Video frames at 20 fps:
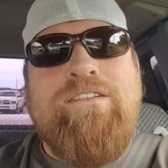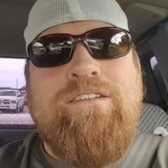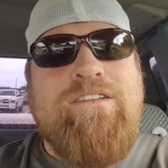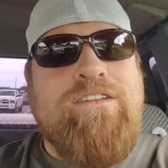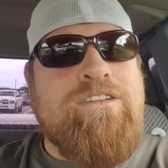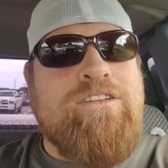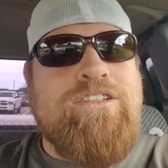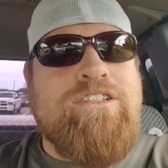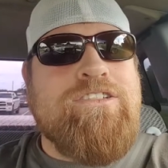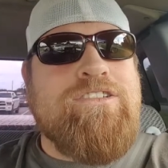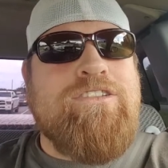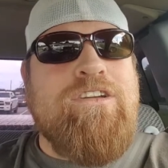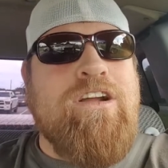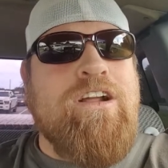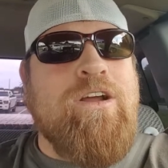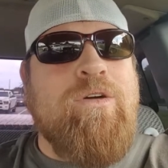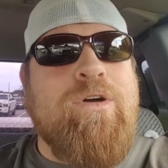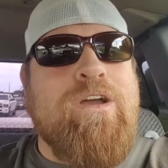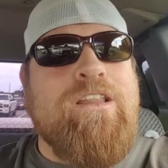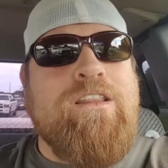You just start
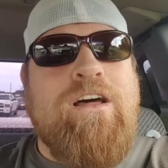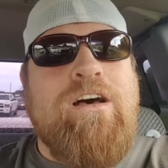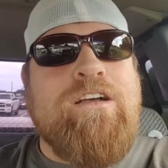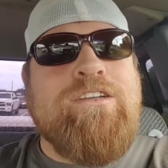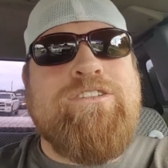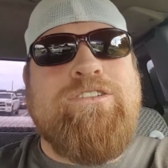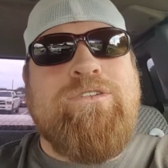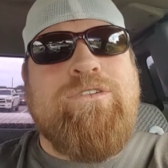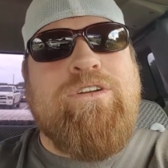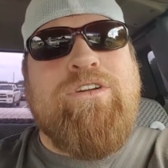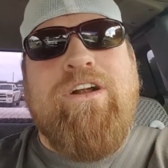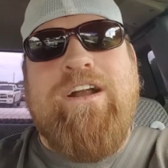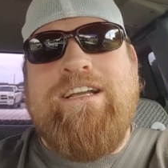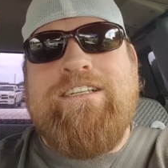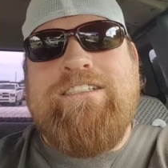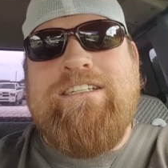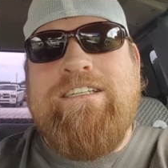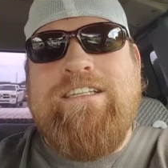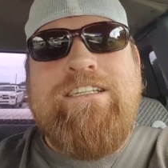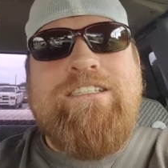going lawsuit
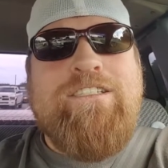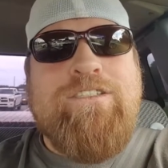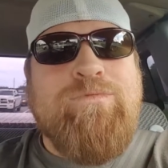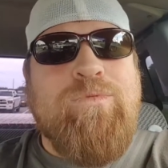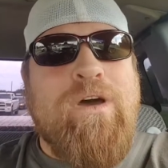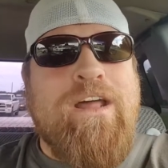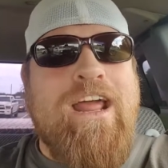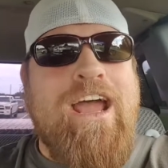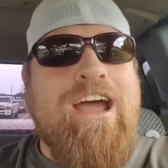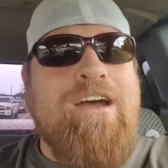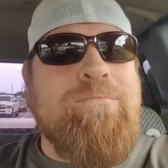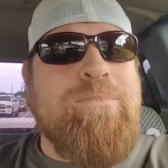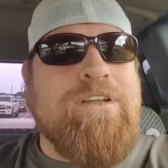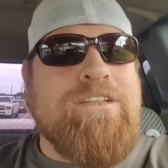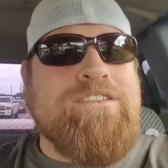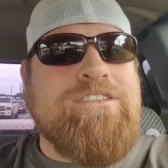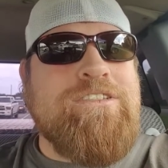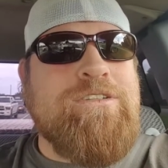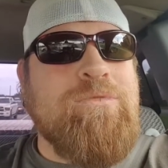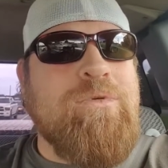crazy. This is what
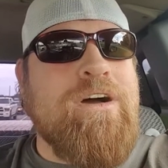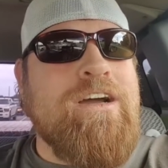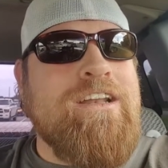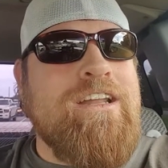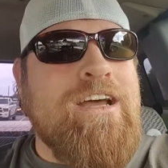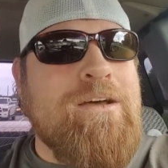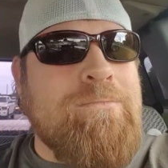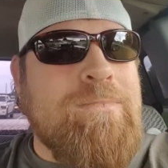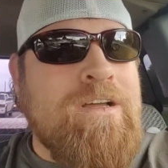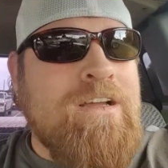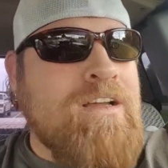happens. You wind up